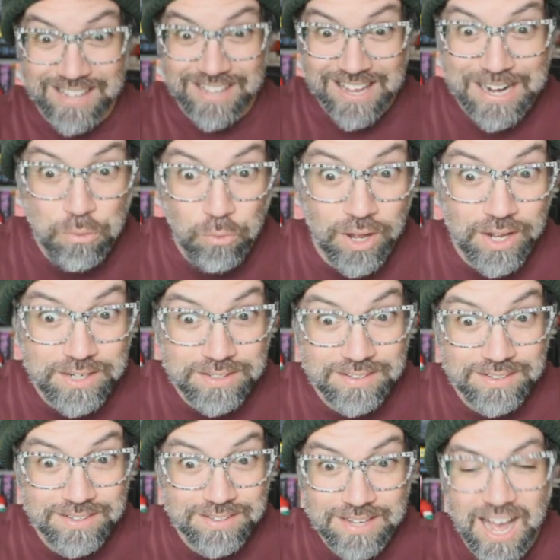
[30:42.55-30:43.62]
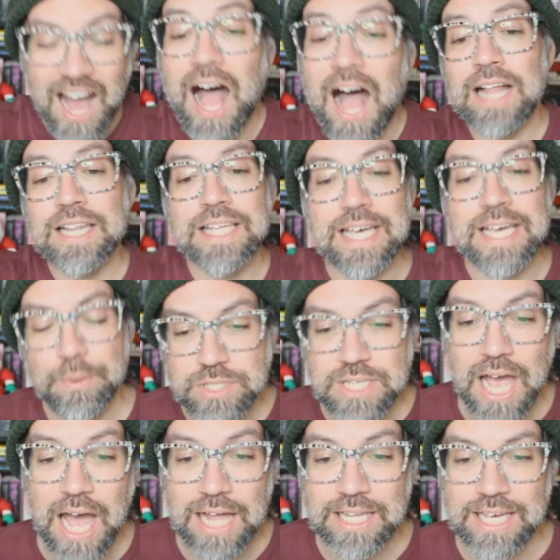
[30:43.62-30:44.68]
Anyone? Holly. It was
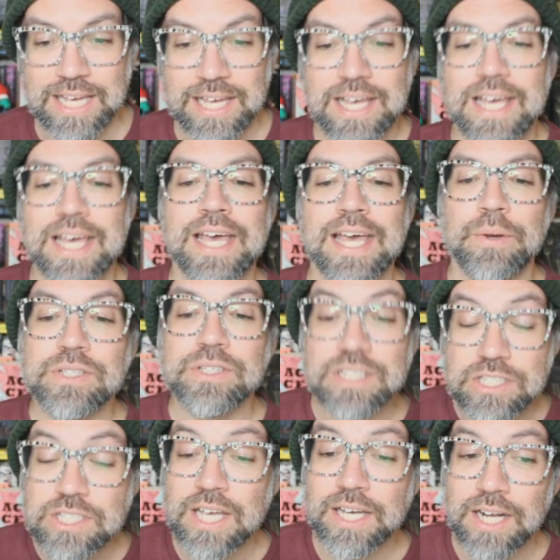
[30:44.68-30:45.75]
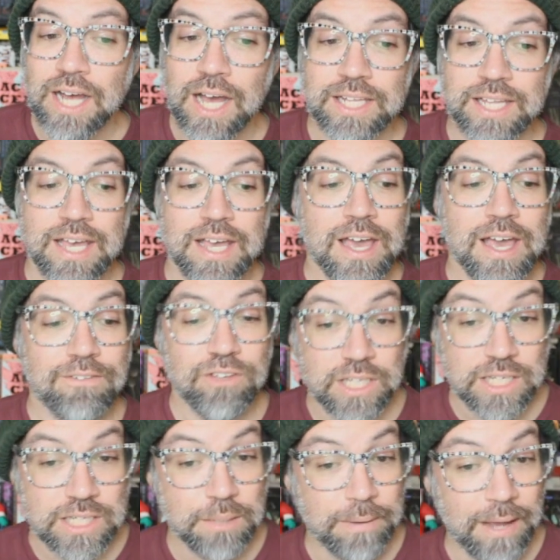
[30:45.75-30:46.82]
holly. It was the second holly. If you
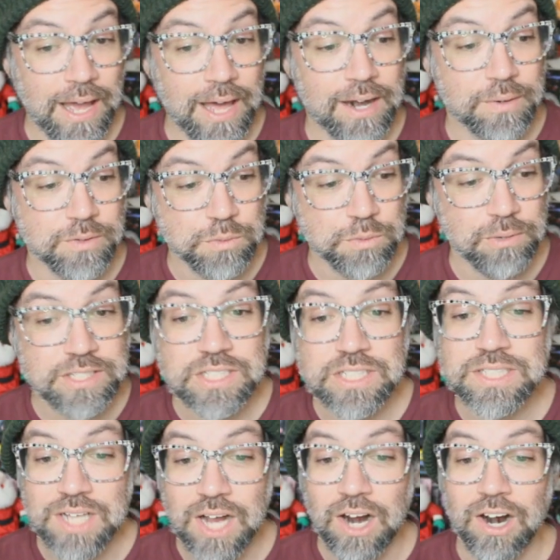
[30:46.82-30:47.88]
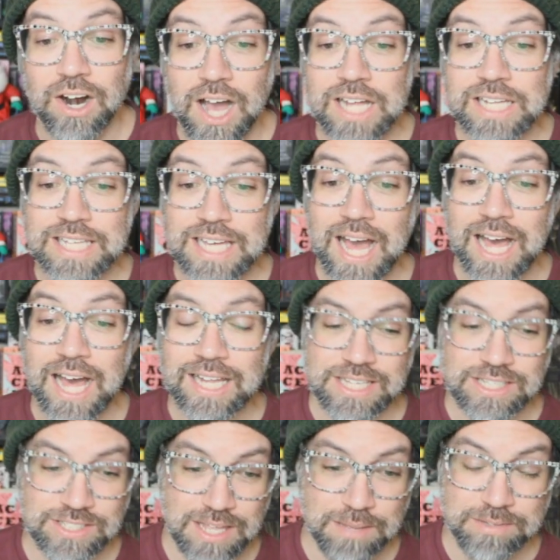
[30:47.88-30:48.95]
look at the pattern, it was present star, holly,
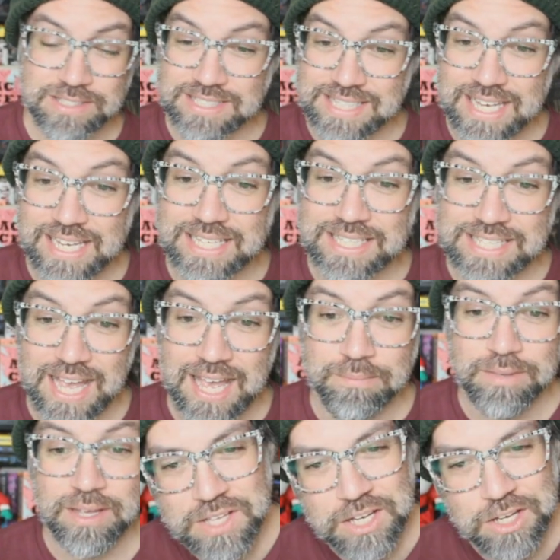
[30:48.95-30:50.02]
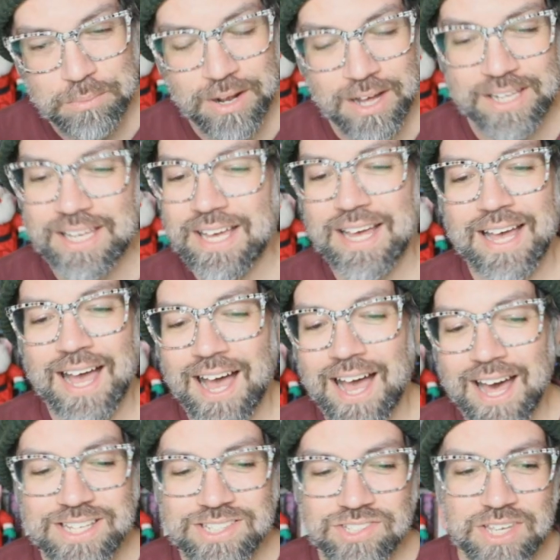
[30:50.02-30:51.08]
holly. So that means the second time it could have been holly.
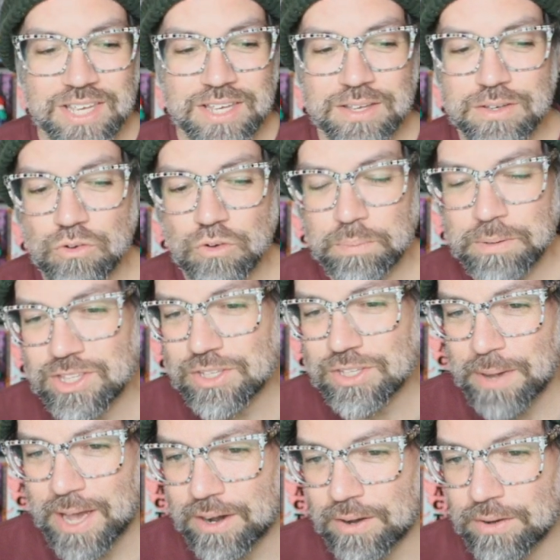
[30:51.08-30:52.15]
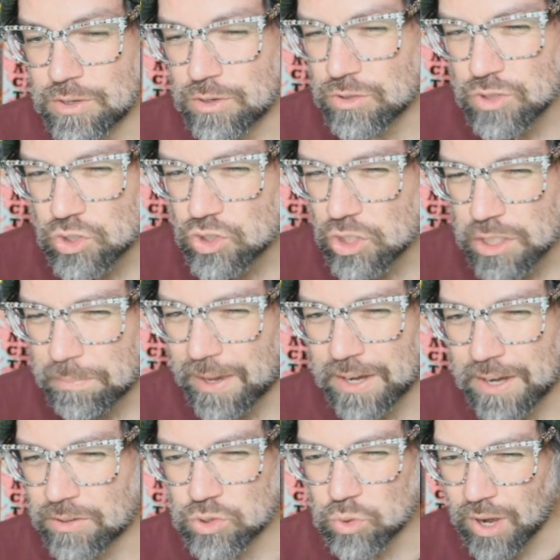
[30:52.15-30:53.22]
Honestly, you repeat the pattern. You show the
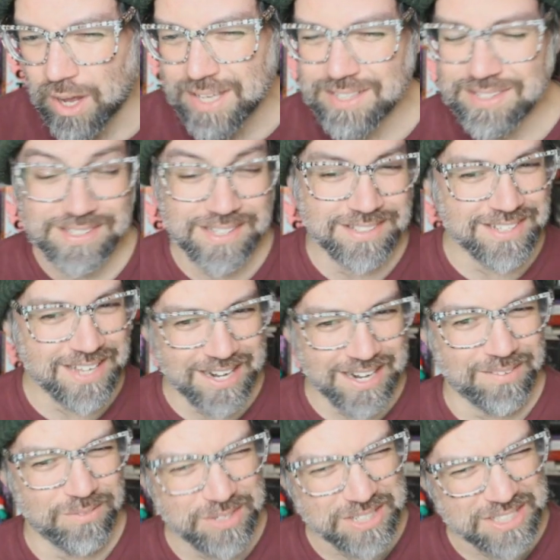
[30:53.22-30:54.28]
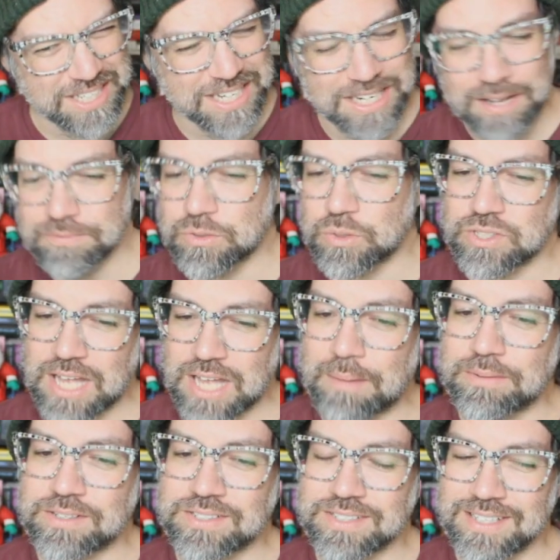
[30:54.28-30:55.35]
pattern twice. That's not really enough to
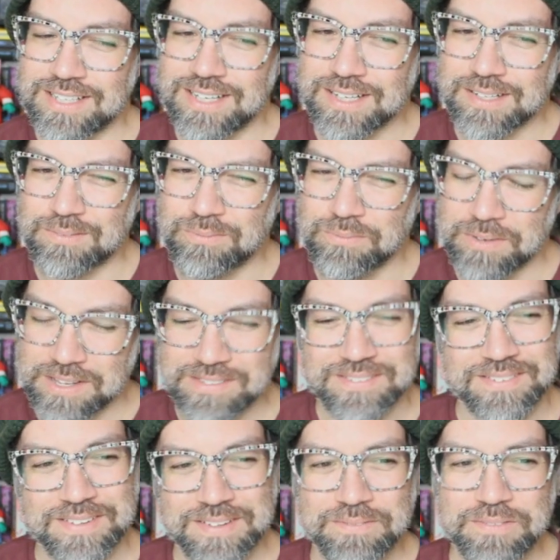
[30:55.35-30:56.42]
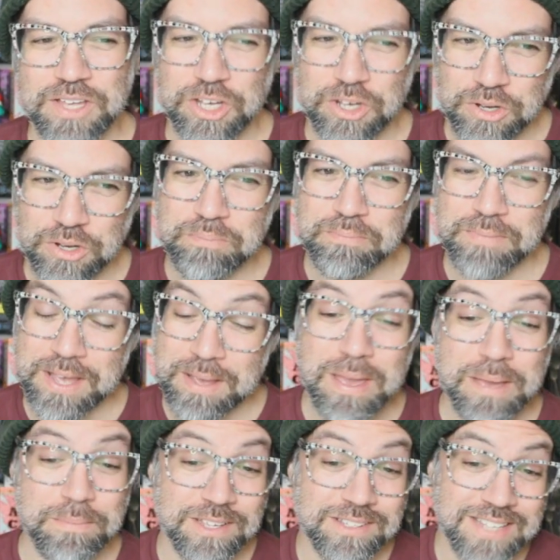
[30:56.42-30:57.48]
establish.
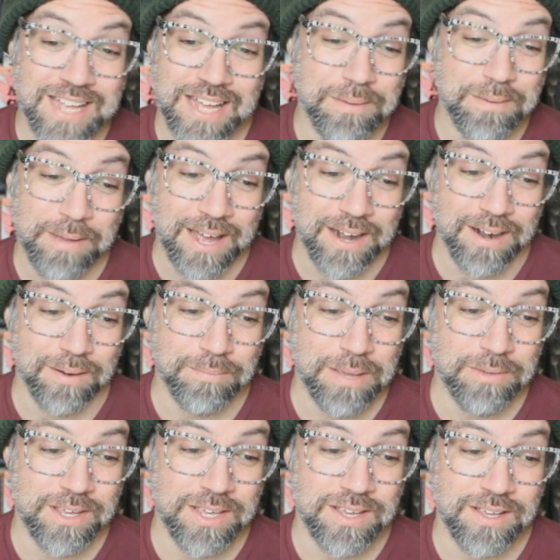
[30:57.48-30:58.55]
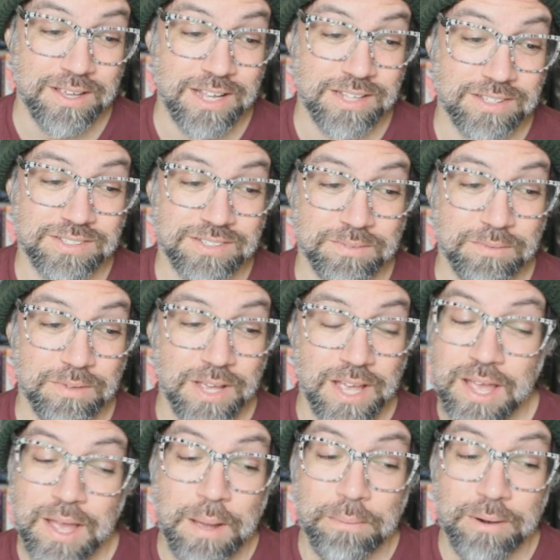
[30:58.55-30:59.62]
Maybe it's not a pattern. Maybe it's
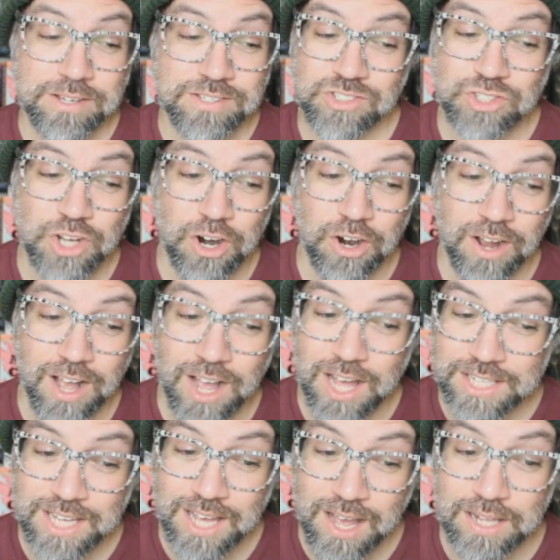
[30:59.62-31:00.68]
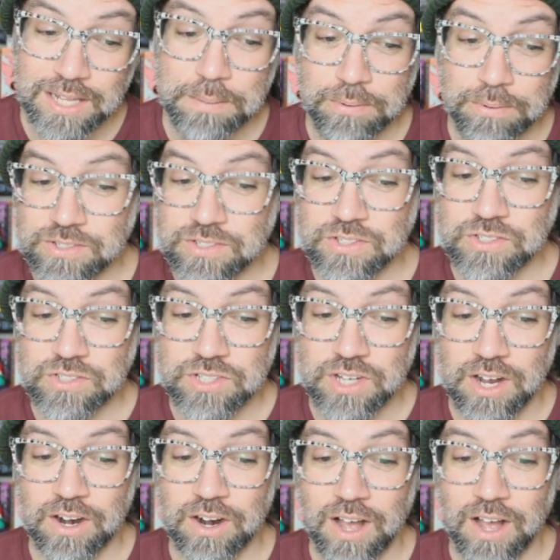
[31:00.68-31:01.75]
present star, holly, holly, present
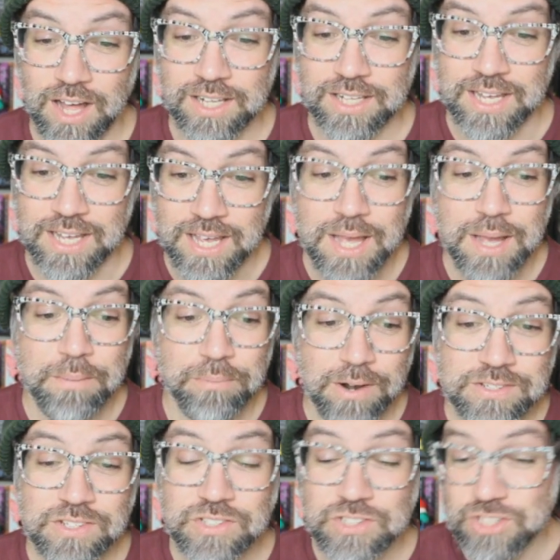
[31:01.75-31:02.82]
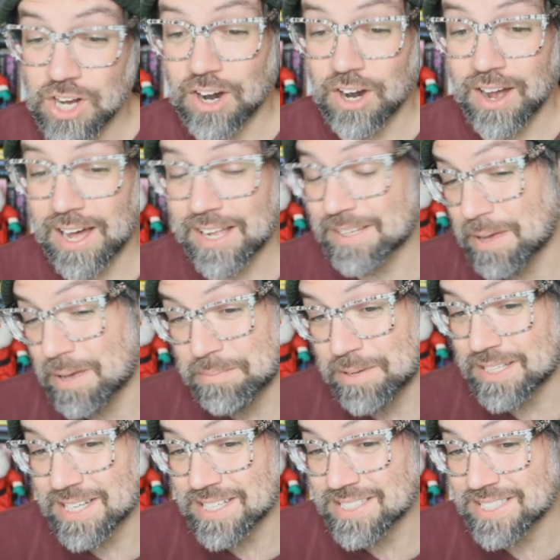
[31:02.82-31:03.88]
star, holly, present star, holly.
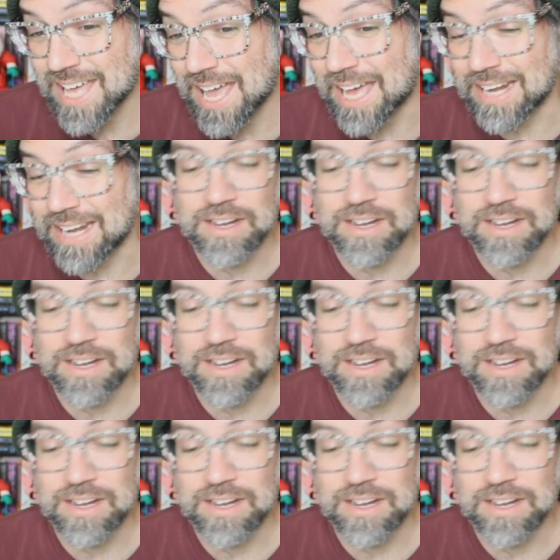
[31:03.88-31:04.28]
Maybe it does that.